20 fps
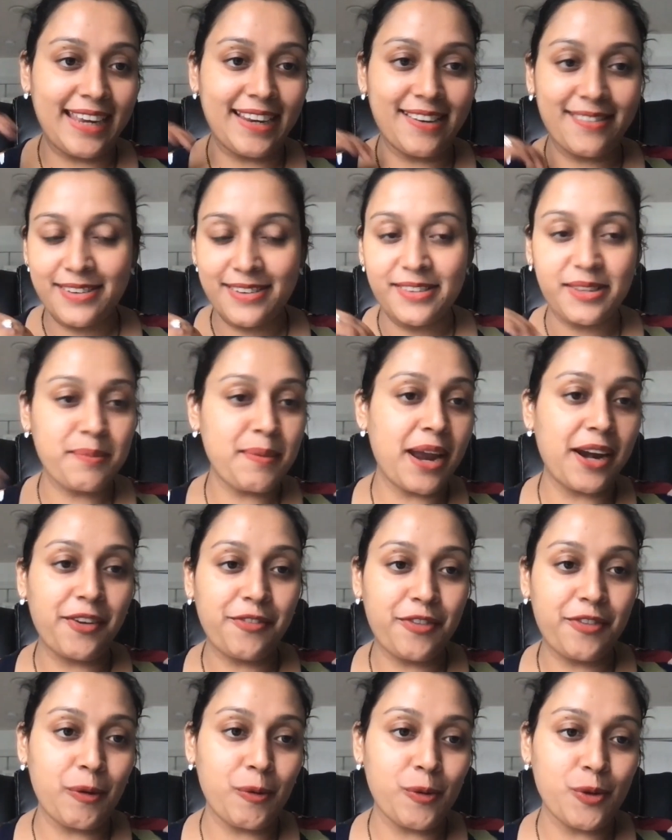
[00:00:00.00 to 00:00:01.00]
Like, doesn't
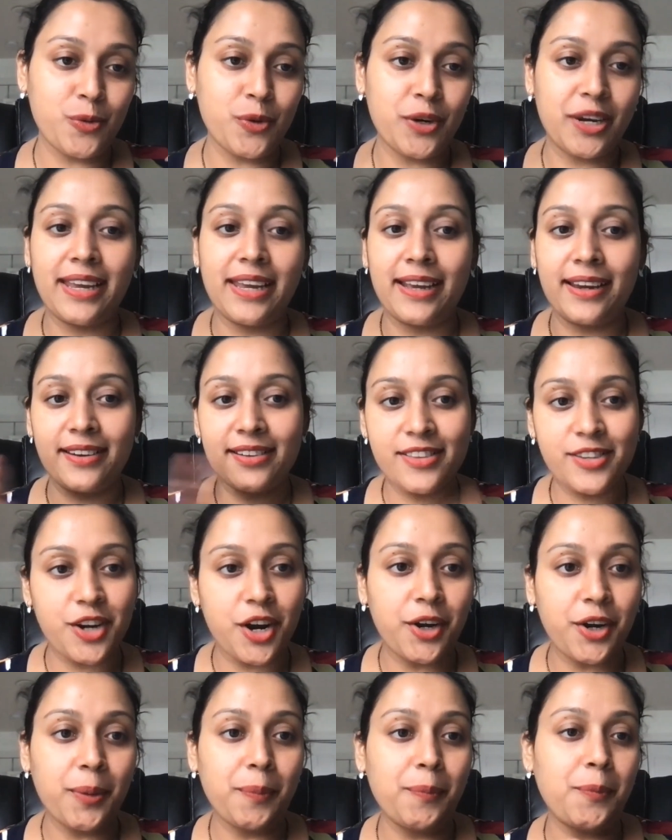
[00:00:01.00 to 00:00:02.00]
matter if I was working at a
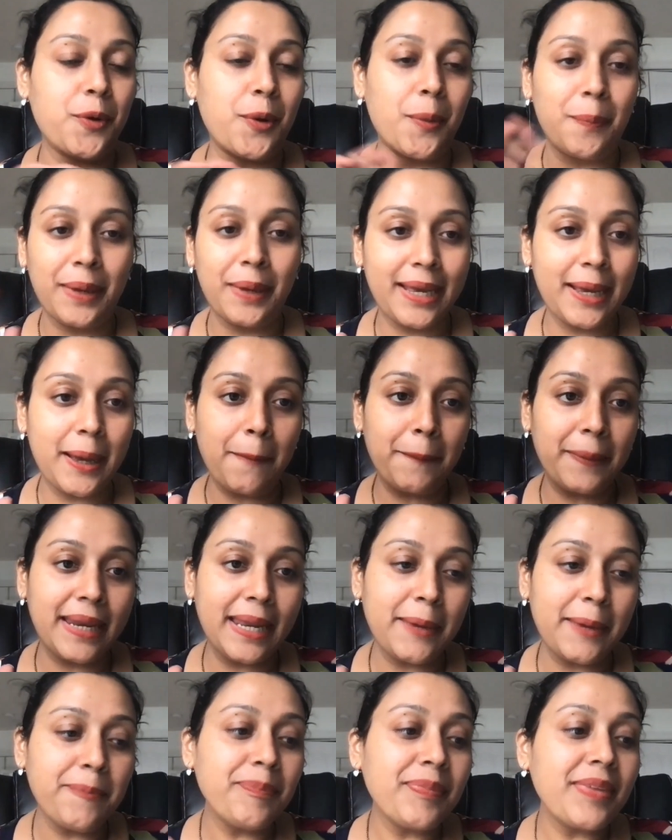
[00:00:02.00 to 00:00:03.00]
startup or a big
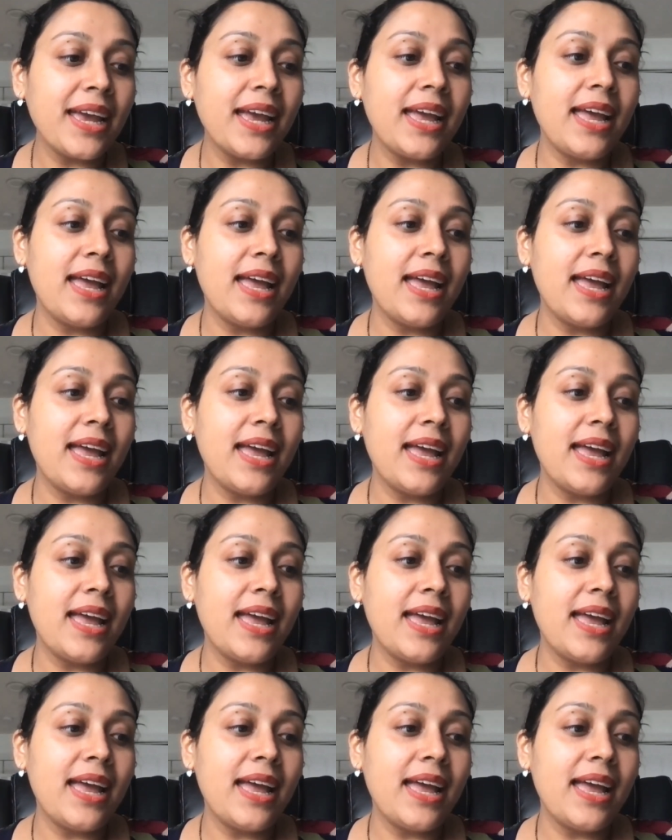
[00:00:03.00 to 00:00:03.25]
company.